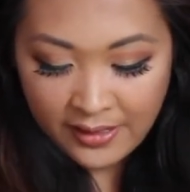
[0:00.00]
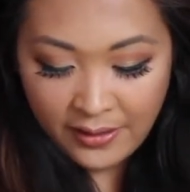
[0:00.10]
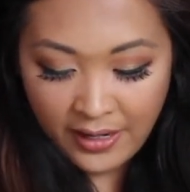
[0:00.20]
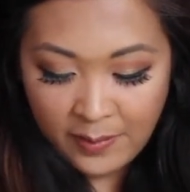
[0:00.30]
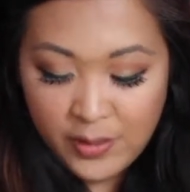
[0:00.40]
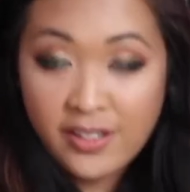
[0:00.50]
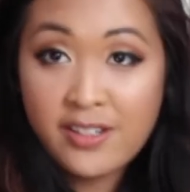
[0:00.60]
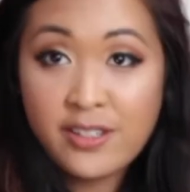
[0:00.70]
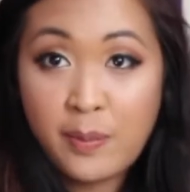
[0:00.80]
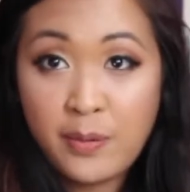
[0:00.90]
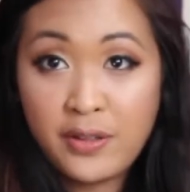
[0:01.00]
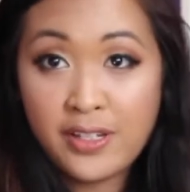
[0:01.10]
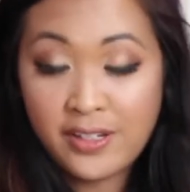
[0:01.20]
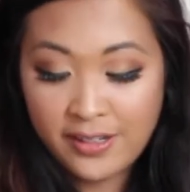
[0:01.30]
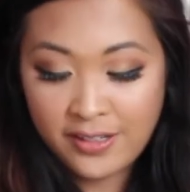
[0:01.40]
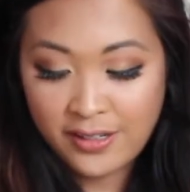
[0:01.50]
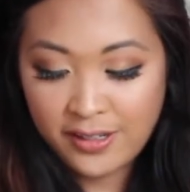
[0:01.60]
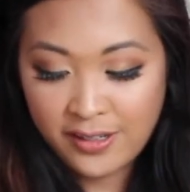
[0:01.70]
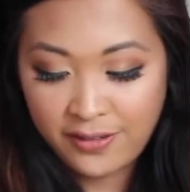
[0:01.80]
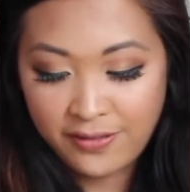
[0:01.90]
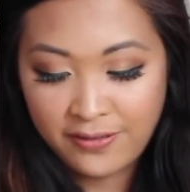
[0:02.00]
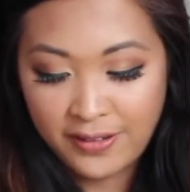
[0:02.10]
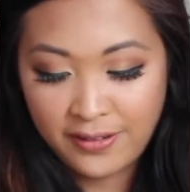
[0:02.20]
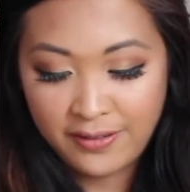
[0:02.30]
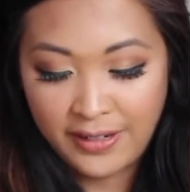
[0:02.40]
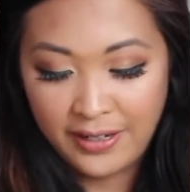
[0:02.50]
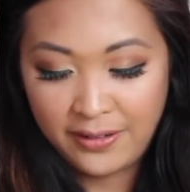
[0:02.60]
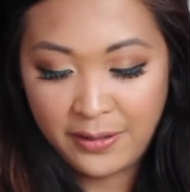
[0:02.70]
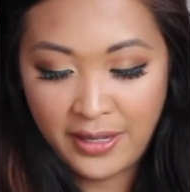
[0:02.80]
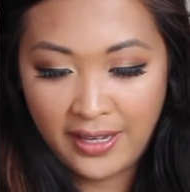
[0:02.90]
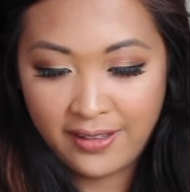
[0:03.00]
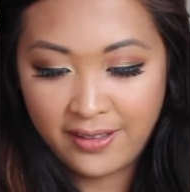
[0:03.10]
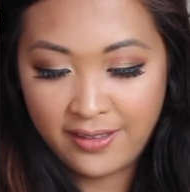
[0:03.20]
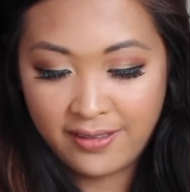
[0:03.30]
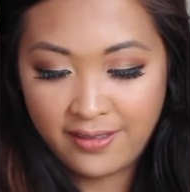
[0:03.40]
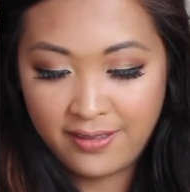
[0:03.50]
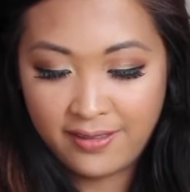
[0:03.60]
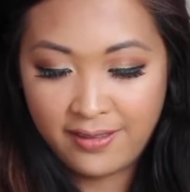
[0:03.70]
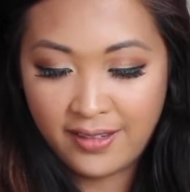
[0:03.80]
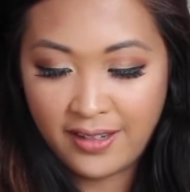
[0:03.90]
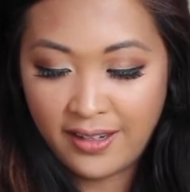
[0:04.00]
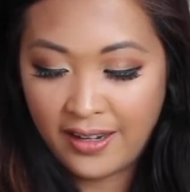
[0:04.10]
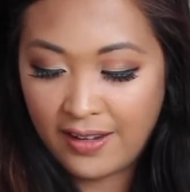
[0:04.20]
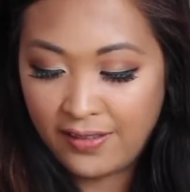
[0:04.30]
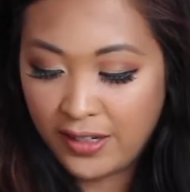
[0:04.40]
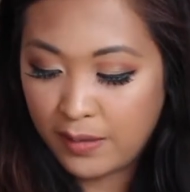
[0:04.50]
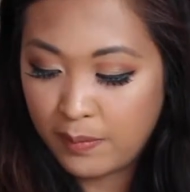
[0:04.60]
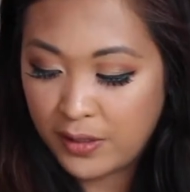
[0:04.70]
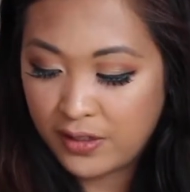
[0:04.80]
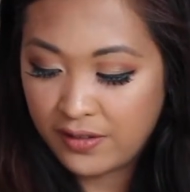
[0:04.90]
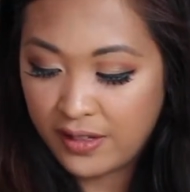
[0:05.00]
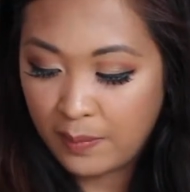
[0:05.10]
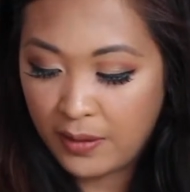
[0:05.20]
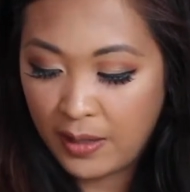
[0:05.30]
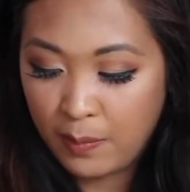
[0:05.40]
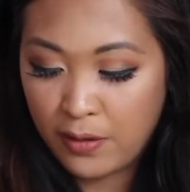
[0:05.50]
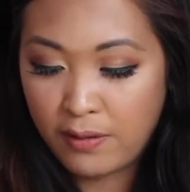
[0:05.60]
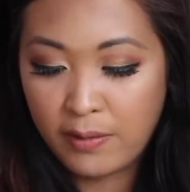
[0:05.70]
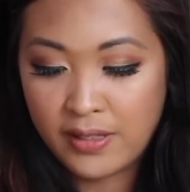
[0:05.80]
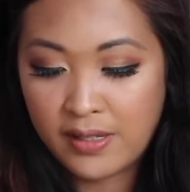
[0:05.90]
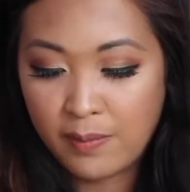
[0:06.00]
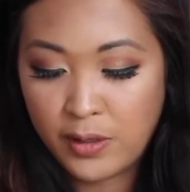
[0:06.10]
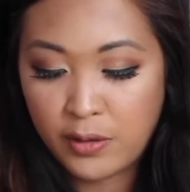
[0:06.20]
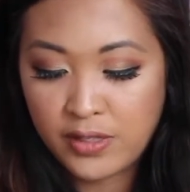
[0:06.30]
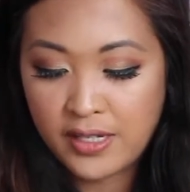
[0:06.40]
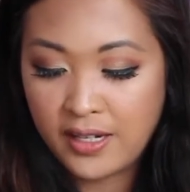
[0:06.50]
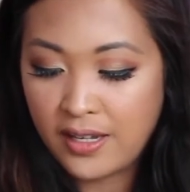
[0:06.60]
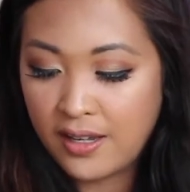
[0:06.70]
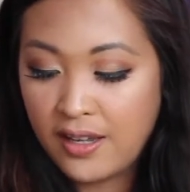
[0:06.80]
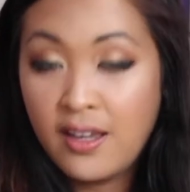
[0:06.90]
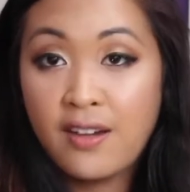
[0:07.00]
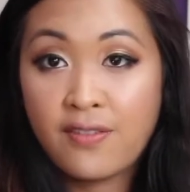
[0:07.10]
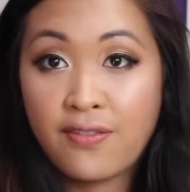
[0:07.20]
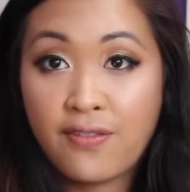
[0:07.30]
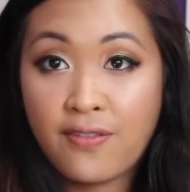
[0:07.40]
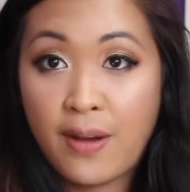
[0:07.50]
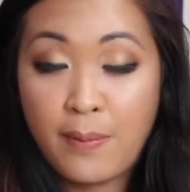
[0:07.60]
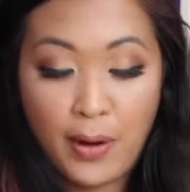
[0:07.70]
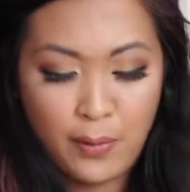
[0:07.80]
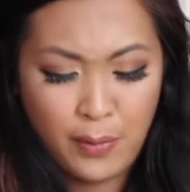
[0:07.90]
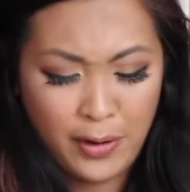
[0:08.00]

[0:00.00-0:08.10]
Okay, I'm just going to start pulling stuff around. Okay, I have like a bunch of like paper with some notes in it about